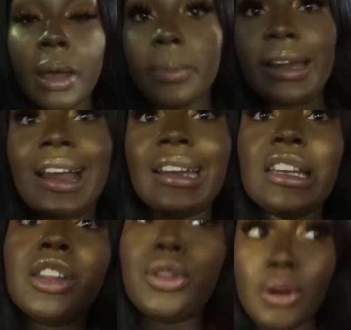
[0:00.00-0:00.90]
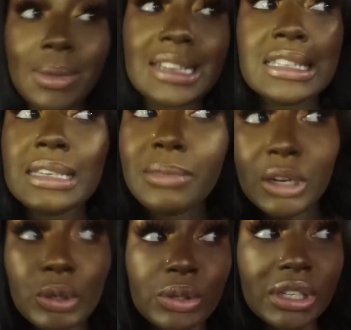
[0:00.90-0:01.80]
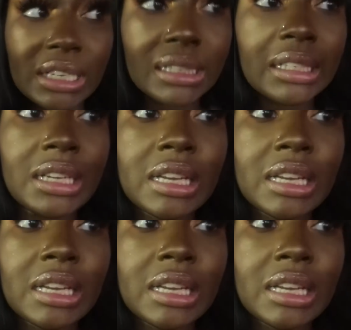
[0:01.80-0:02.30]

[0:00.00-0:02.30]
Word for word: but I need to throw my seatbelt on